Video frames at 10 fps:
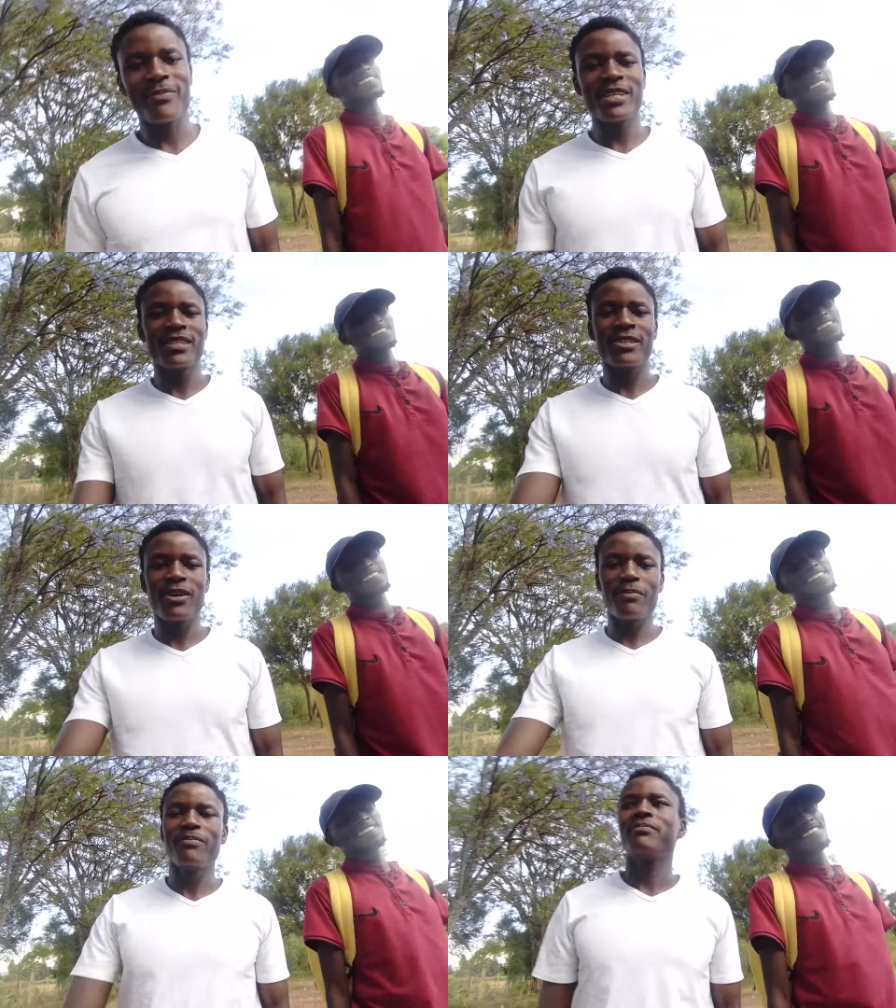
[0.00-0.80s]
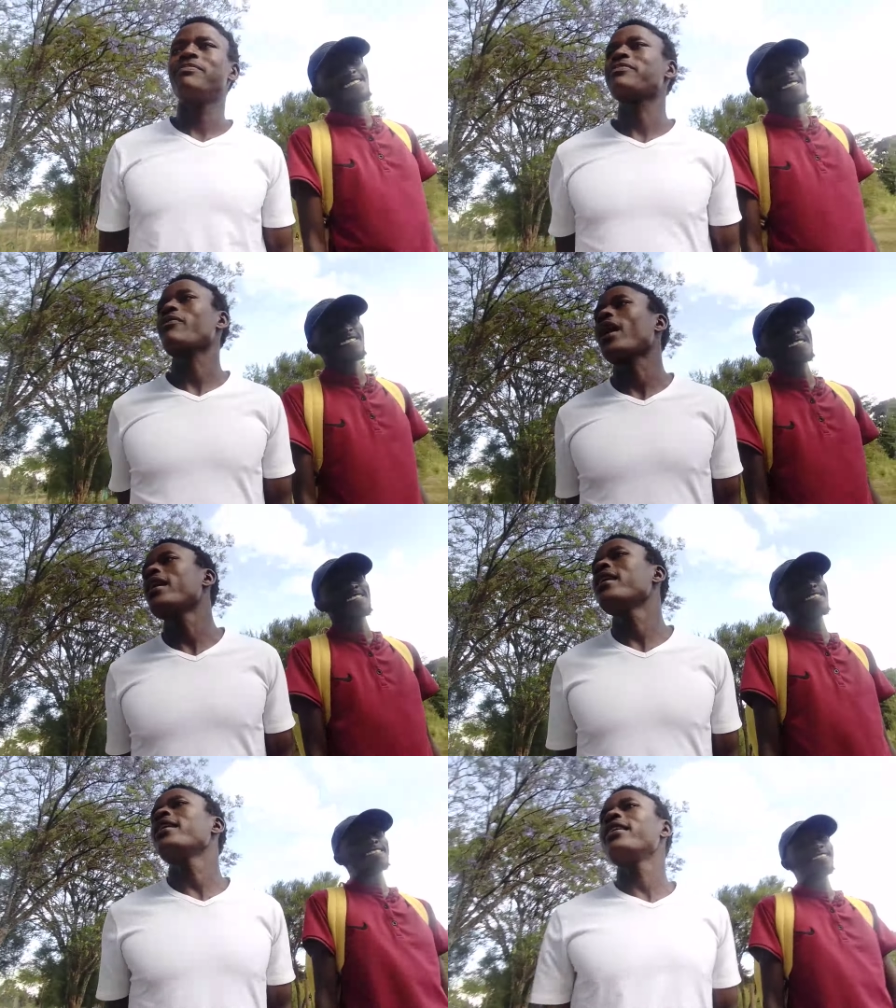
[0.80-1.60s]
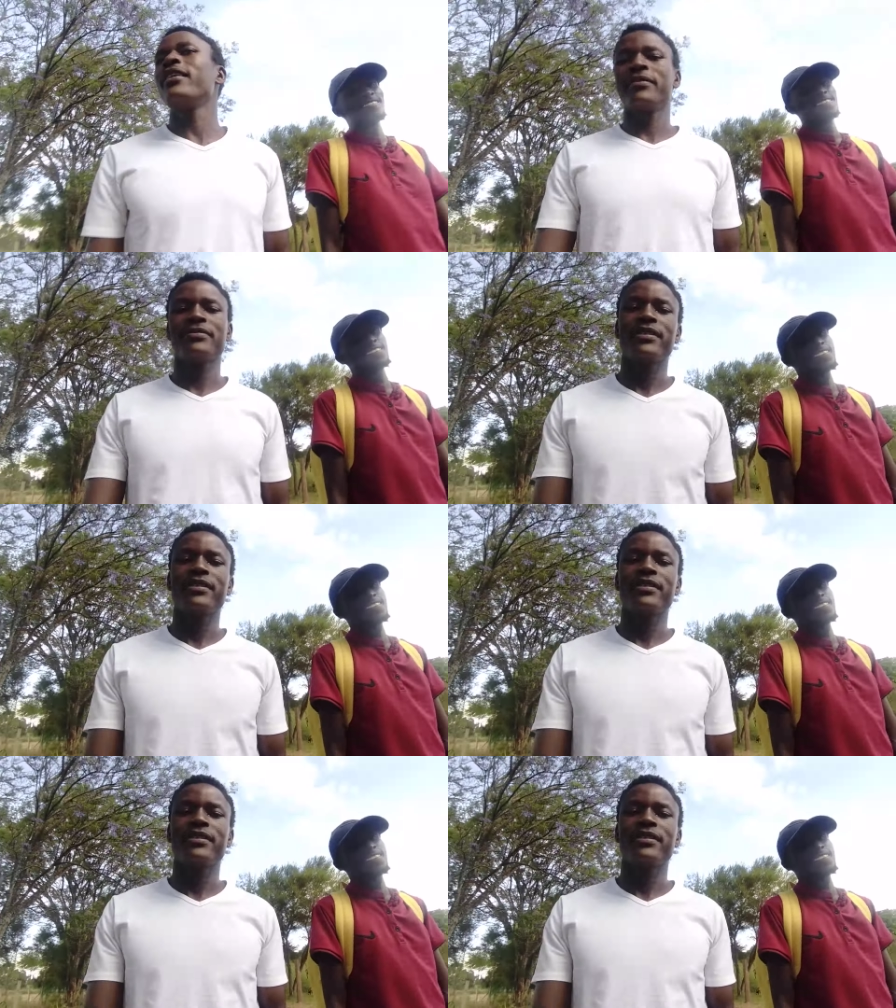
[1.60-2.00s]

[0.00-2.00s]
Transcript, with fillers: amazing job and uh,